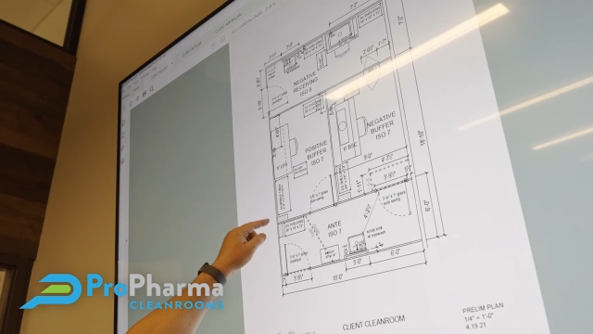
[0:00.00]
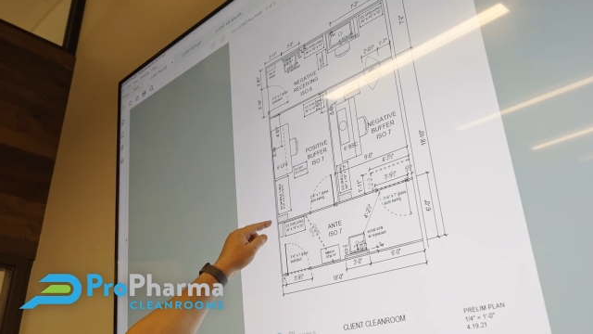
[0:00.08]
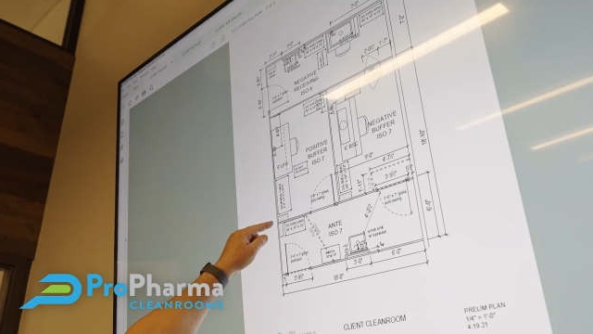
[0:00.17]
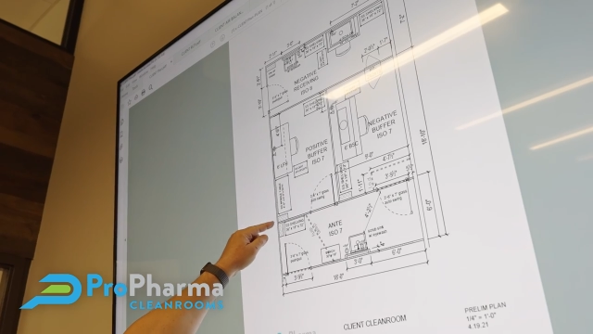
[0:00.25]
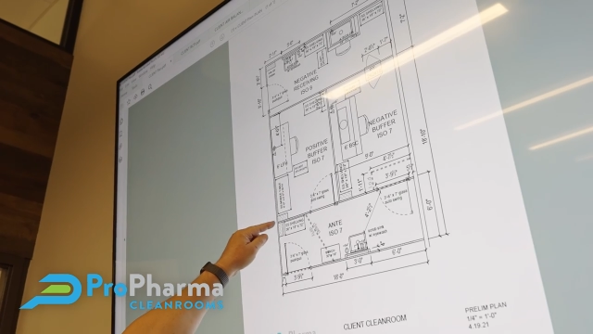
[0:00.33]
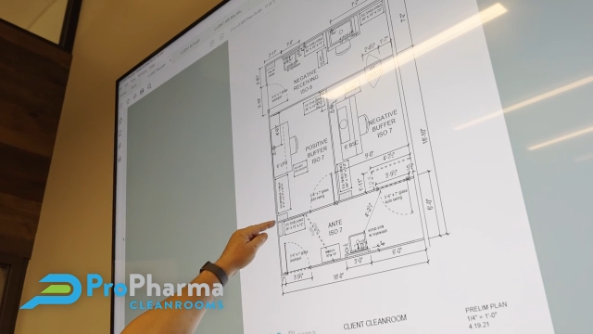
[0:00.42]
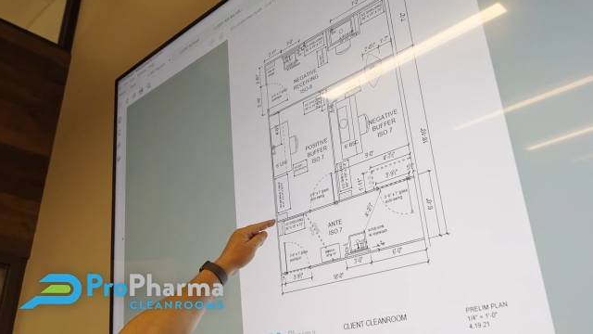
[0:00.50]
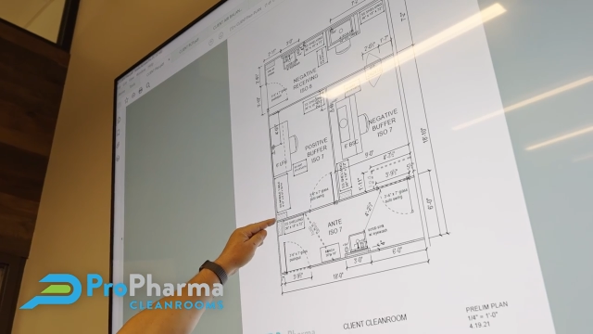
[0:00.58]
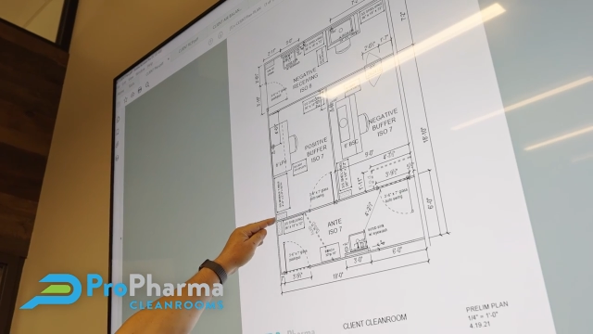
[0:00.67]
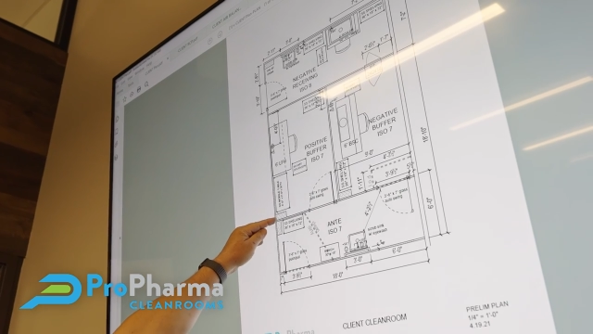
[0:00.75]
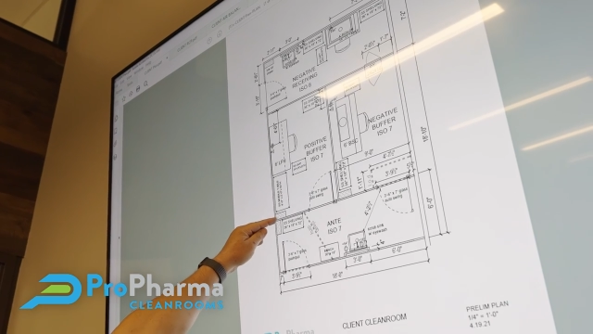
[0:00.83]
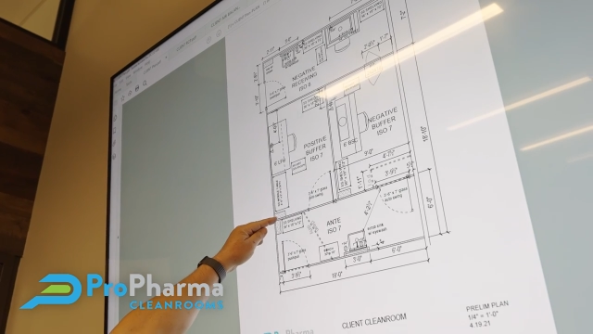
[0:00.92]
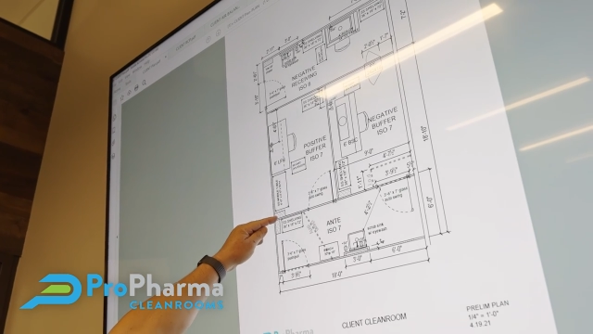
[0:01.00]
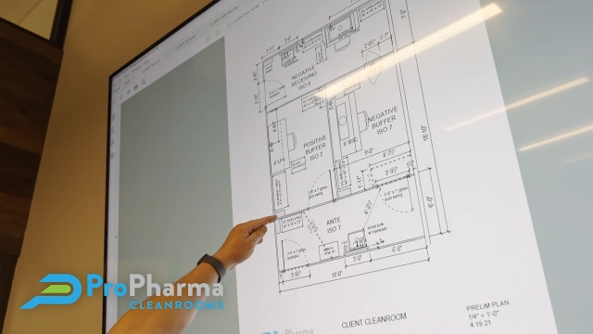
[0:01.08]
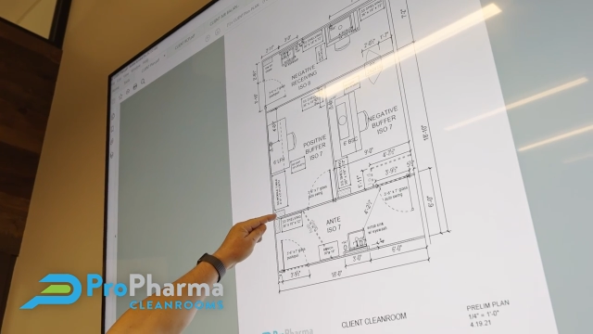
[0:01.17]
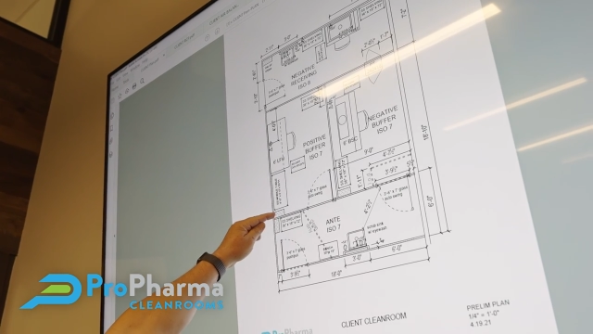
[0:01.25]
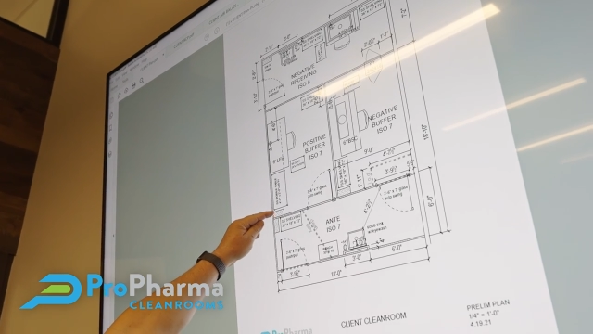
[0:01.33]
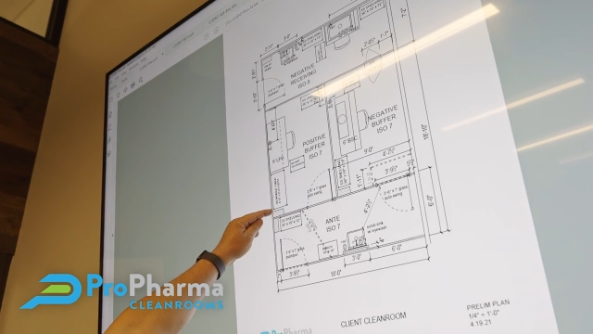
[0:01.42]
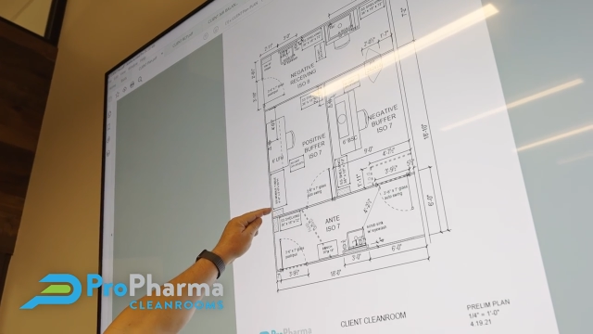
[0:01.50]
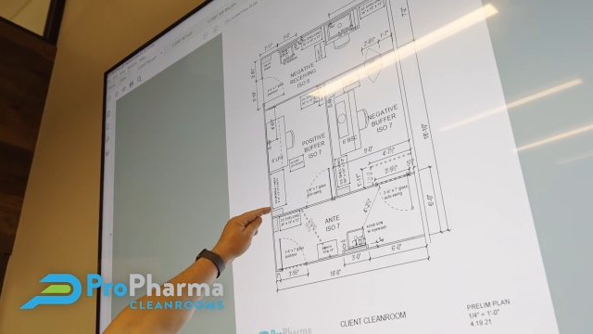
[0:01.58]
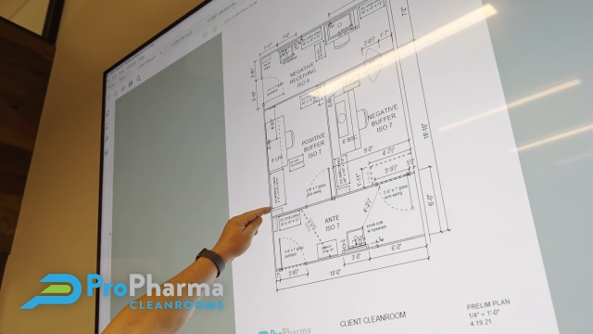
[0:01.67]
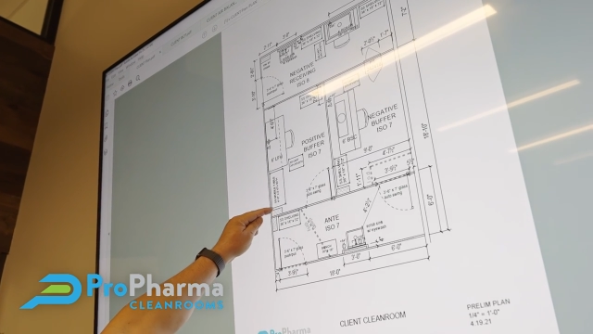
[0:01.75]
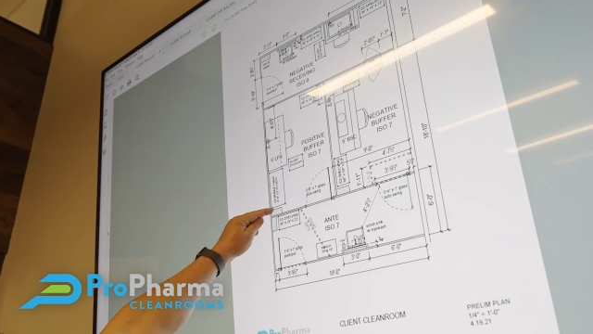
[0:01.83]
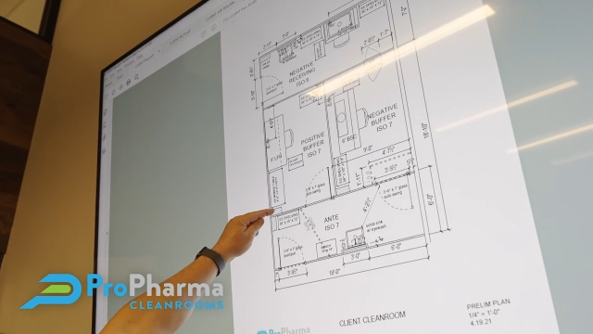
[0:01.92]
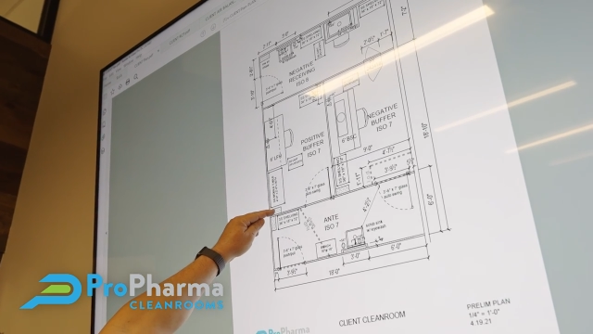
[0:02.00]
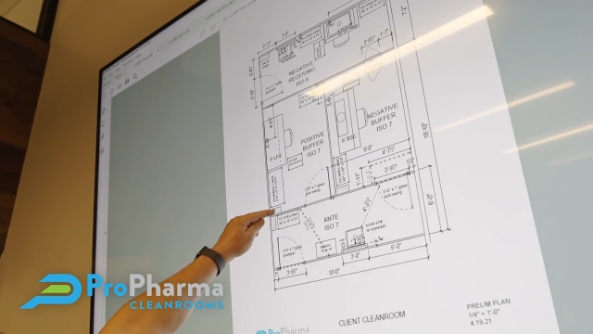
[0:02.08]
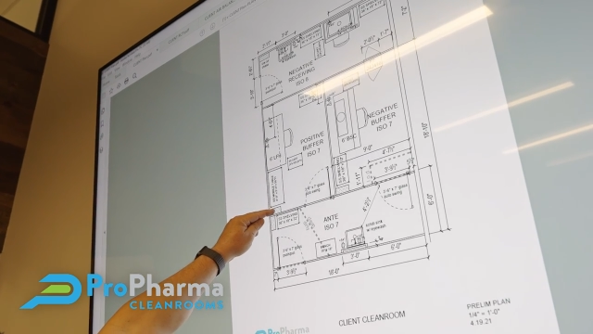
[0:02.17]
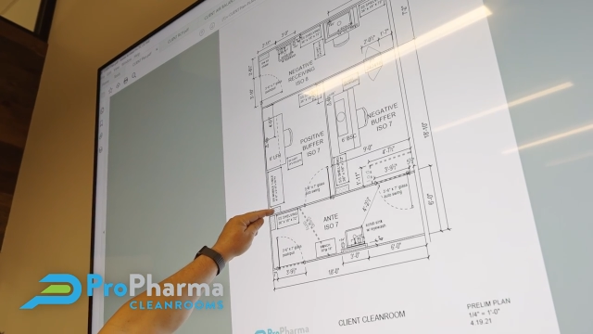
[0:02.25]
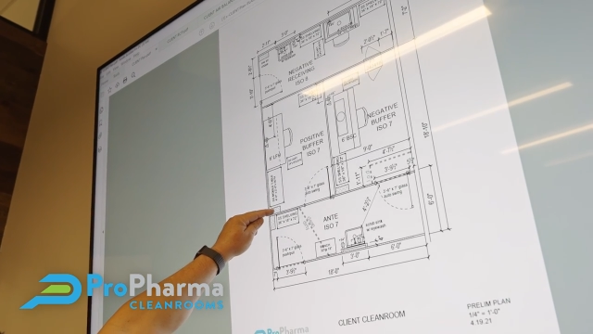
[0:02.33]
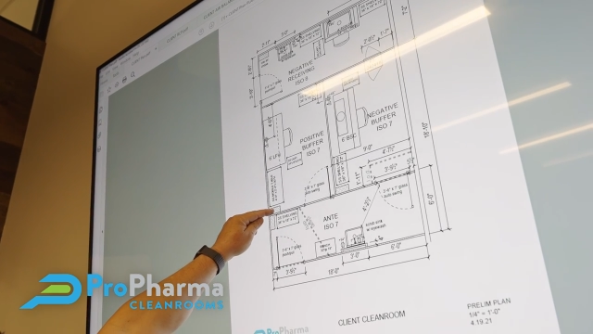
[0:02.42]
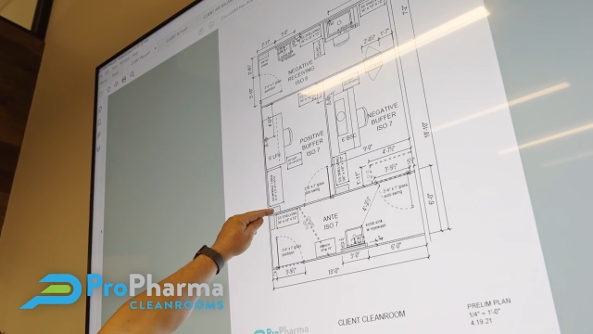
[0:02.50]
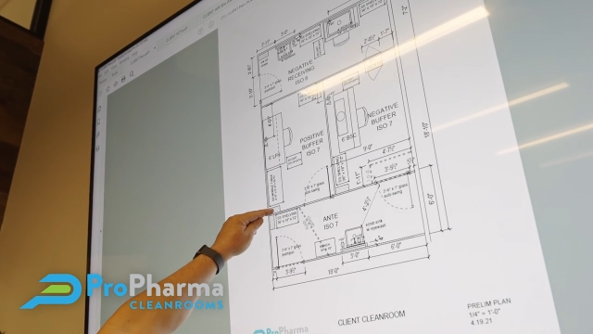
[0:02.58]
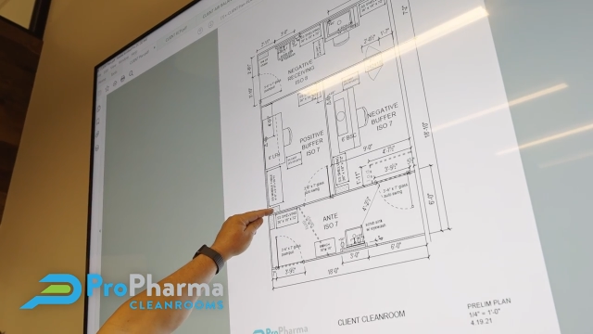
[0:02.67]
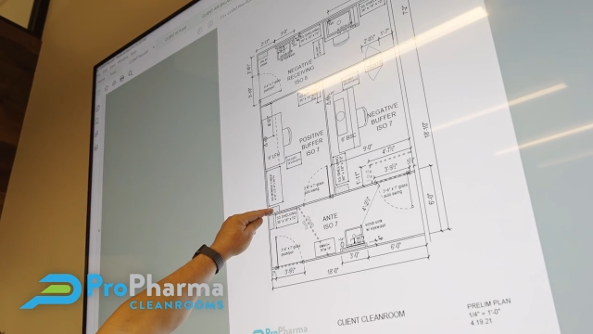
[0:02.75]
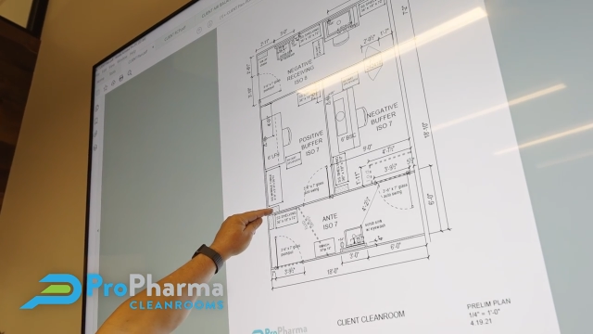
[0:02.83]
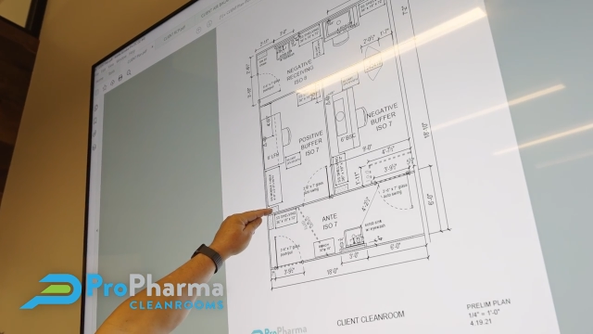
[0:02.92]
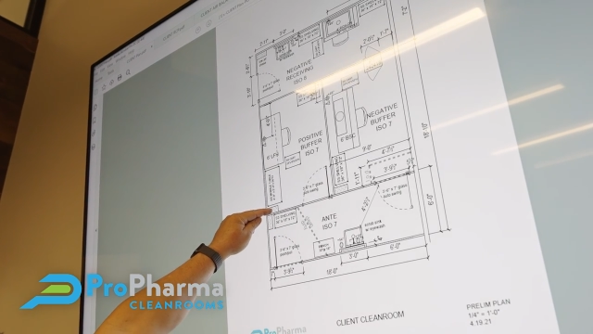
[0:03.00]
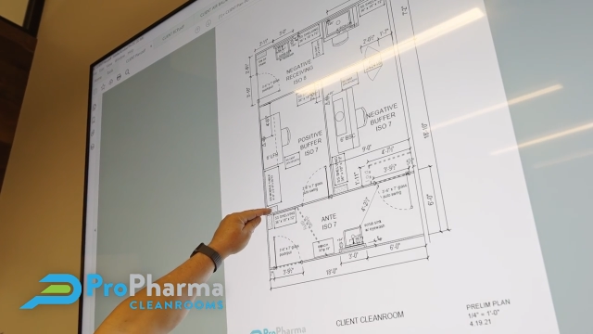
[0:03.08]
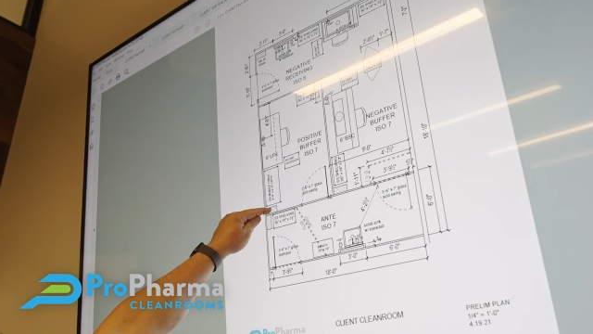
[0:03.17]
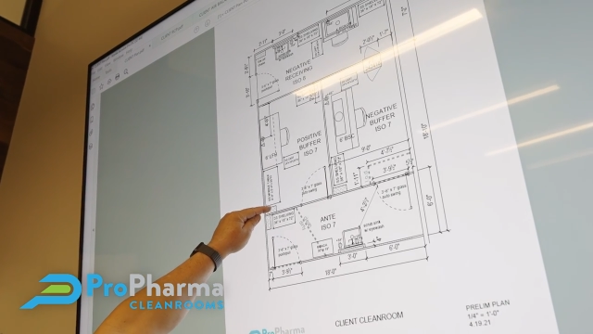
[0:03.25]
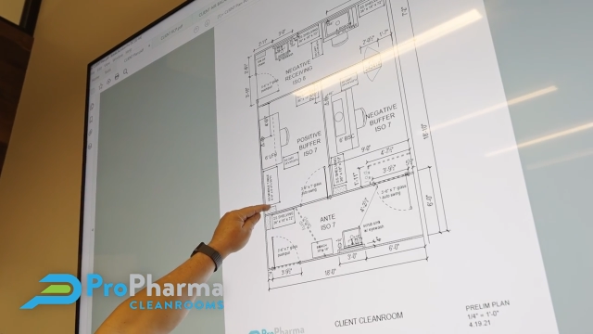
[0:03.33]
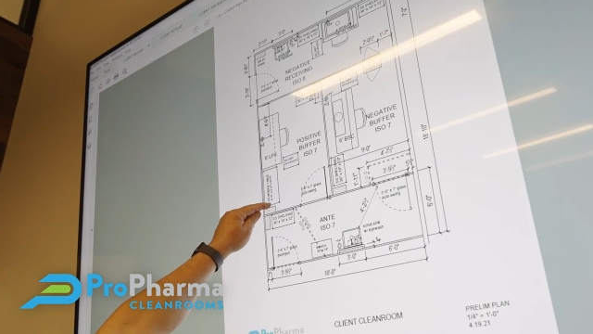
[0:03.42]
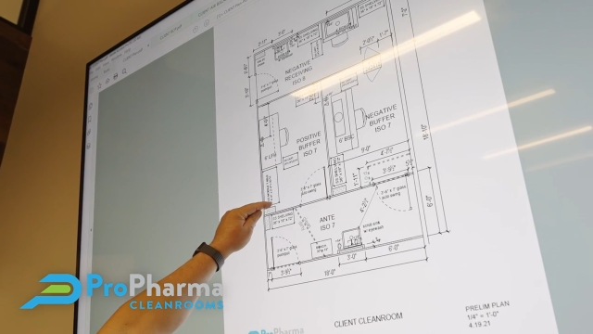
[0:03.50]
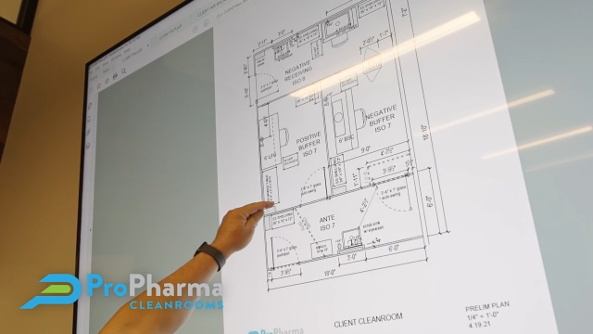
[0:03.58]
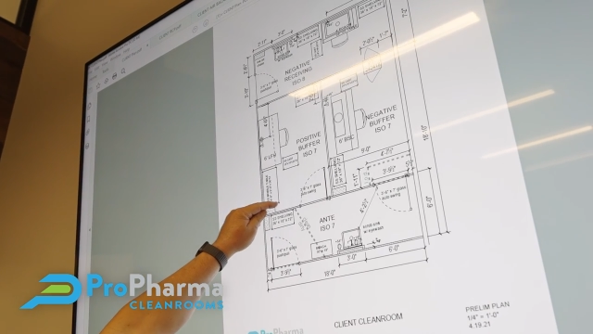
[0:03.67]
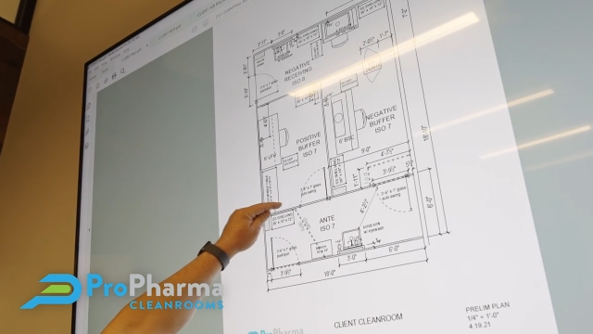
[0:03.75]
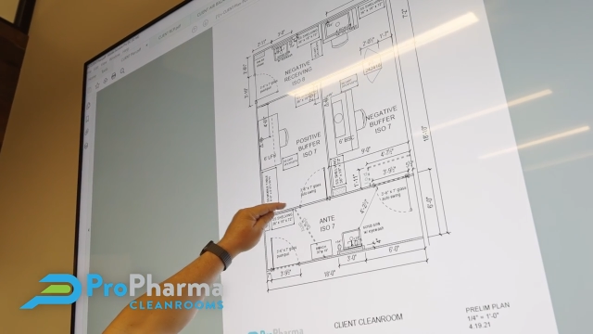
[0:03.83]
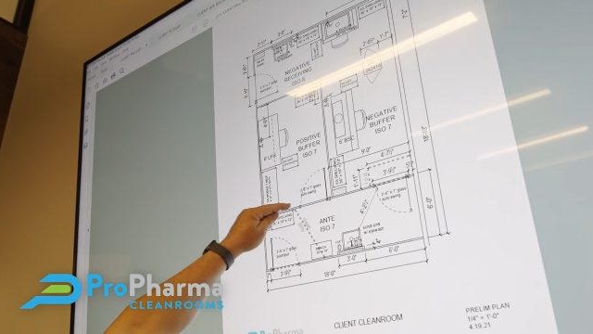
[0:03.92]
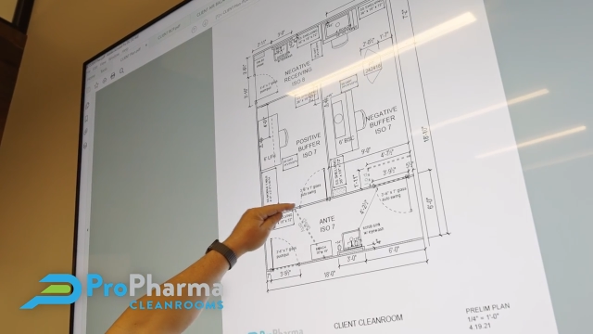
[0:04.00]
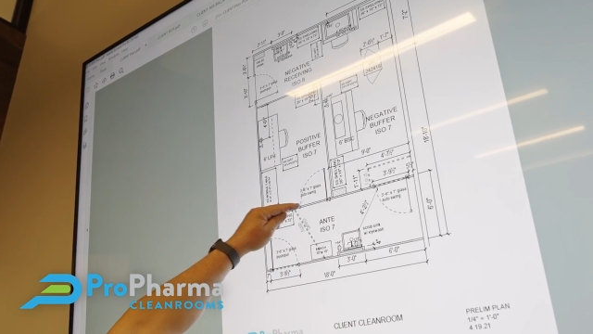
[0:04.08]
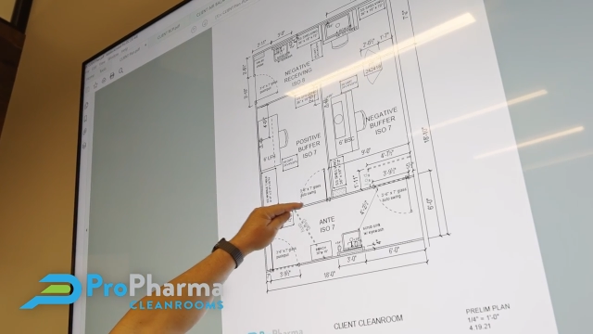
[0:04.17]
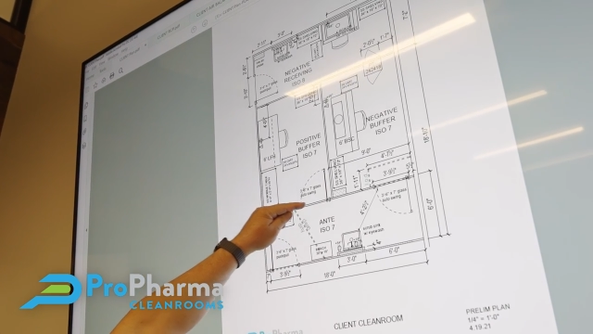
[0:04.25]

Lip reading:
(no speaker visible)